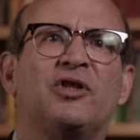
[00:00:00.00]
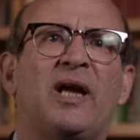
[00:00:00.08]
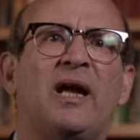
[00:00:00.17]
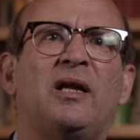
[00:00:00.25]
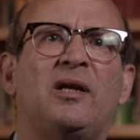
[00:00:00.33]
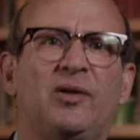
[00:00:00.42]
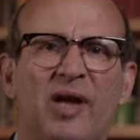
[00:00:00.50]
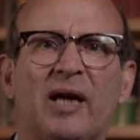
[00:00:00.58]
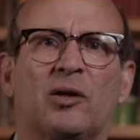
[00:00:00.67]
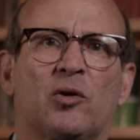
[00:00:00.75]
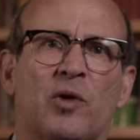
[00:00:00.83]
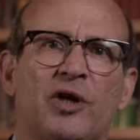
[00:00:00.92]
to any
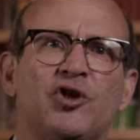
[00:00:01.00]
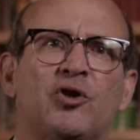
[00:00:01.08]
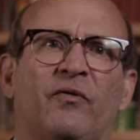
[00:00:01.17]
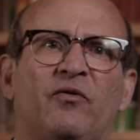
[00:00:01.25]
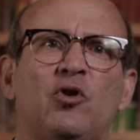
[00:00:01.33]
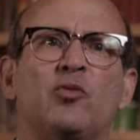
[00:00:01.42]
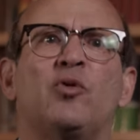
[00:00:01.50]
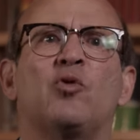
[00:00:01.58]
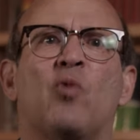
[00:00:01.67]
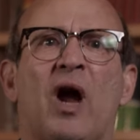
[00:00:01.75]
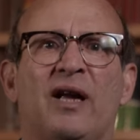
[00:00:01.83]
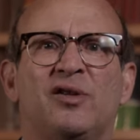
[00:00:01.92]
Declaration of Human
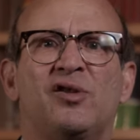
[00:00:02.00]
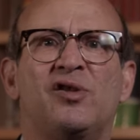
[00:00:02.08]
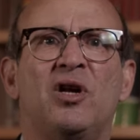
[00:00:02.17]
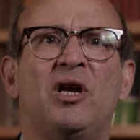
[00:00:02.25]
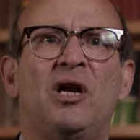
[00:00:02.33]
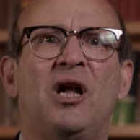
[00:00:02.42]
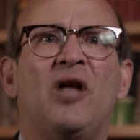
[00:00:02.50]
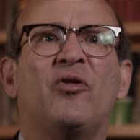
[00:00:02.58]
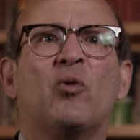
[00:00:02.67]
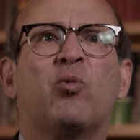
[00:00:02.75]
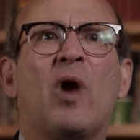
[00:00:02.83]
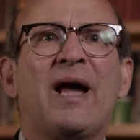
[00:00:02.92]
Rights.
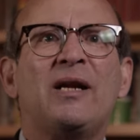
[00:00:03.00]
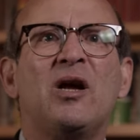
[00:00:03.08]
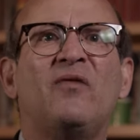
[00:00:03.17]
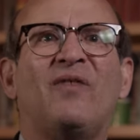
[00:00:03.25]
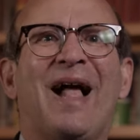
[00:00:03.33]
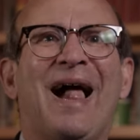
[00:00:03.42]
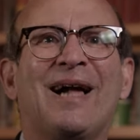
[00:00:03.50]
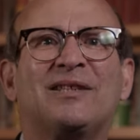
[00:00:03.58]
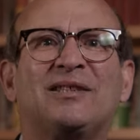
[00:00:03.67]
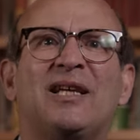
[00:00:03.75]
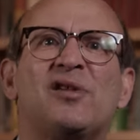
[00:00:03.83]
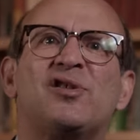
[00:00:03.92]
The right of
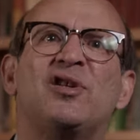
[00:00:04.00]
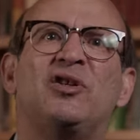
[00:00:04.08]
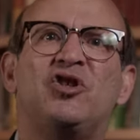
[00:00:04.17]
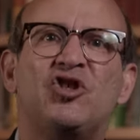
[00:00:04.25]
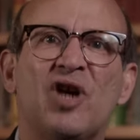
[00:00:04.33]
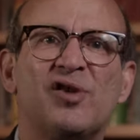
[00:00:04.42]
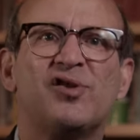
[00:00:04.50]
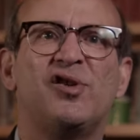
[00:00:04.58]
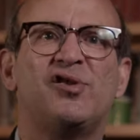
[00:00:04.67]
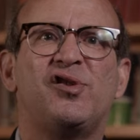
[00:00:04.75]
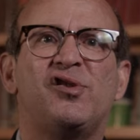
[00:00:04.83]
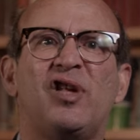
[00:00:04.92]
access to
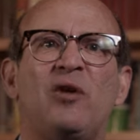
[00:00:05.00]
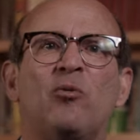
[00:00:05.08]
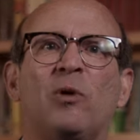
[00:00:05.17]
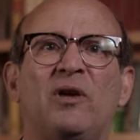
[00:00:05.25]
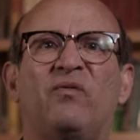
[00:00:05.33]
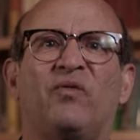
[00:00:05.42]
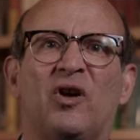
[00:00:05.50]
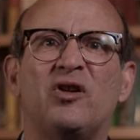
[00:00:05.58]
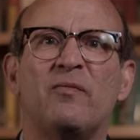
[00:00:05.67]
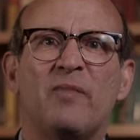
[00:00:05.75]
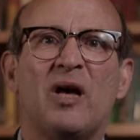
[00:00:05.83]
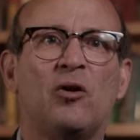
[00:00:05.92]
justice is equally
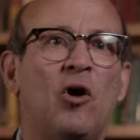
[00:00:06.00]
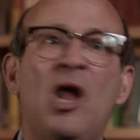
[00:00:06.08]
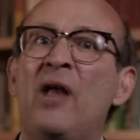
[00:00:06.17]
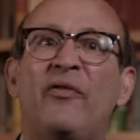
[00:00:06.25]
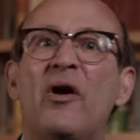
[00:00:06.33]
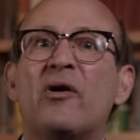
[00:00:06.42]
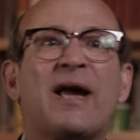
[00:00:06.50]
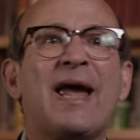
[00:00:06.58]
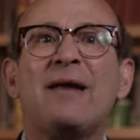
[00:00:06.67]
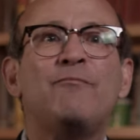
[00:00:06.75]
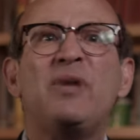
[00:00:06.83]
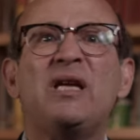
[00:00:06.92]
fundamental. There
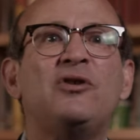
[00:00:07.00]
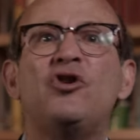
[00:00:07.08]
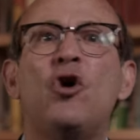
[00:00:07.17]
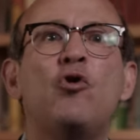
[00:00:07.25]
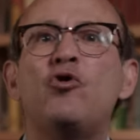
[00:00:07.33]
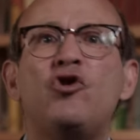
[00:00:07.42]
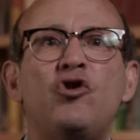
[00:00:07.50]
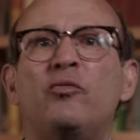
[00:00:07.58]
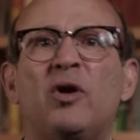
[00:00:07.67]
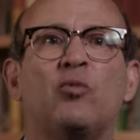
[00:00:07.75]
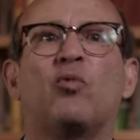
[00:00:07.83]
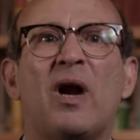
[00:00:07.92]
can be no
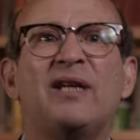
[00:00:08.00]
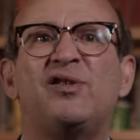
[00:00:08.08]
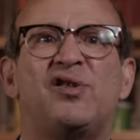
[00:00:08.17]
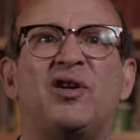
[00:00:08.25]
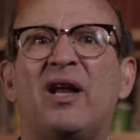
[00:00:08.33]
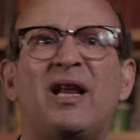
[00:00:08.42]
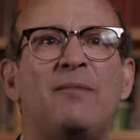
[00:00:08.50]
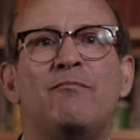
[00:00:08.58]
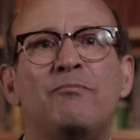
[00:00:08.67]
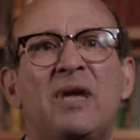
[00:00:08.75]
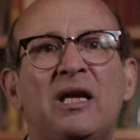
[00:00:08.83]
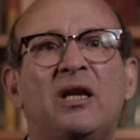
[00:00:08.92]
human rights in any
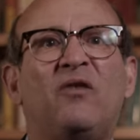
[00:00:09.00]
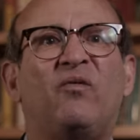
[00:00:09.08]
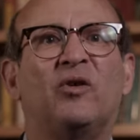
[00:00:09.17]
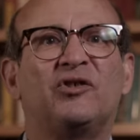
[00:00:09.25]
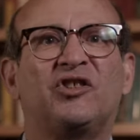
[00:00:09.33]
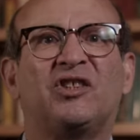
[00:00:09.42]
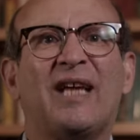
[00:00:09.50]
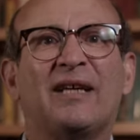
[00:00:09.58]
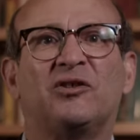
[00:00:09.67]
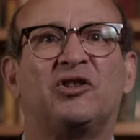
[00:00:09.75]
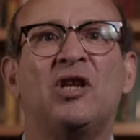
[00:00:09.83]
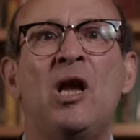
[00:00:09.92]
meaningful
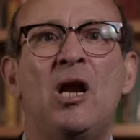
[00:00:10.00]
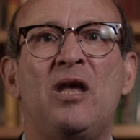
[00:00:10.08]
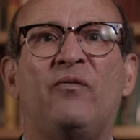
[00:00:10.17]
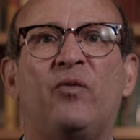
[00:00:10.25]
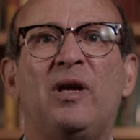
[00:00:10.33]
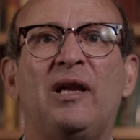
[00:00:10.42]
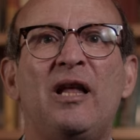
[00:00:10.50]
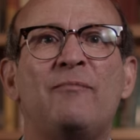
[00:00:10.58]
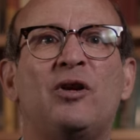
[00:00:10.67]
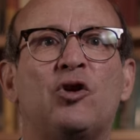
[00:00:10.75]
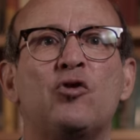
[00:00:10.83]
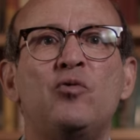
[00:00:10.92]
sense if we
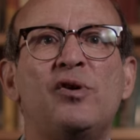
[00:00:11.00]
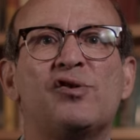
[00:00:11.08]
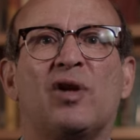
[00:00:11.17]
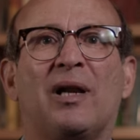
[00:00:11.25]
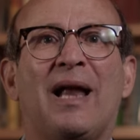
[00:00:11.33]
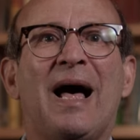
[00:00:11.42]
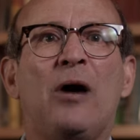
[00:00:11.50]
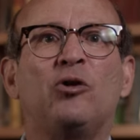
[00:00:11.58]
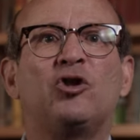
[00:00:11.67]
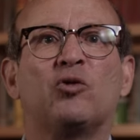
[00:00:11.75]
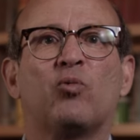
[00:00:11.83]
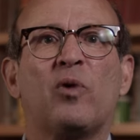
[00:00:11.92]
limit who is
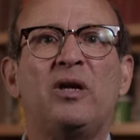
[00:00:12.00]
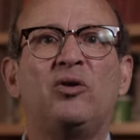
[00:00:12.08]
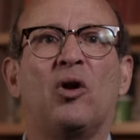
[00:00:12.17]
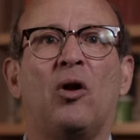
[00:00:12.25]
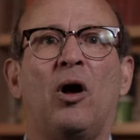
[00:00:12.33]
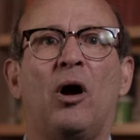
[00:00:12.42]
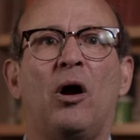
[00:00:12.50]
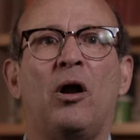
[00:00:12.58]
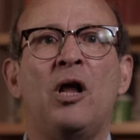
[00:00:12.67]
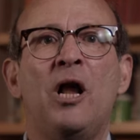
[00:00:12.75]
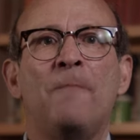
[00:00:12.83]
allowed to read the law